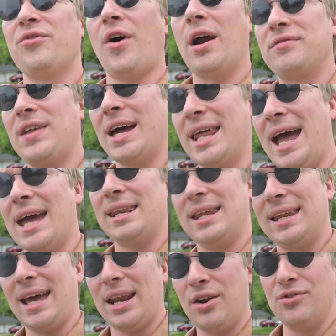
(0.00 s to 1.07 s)
far I've not had
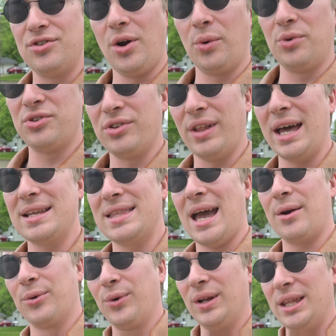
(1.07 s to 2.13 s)
any kind of jokes like
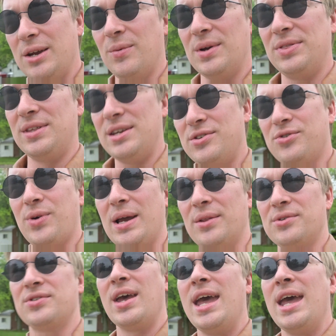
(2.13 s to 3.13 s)
that really with these trailers,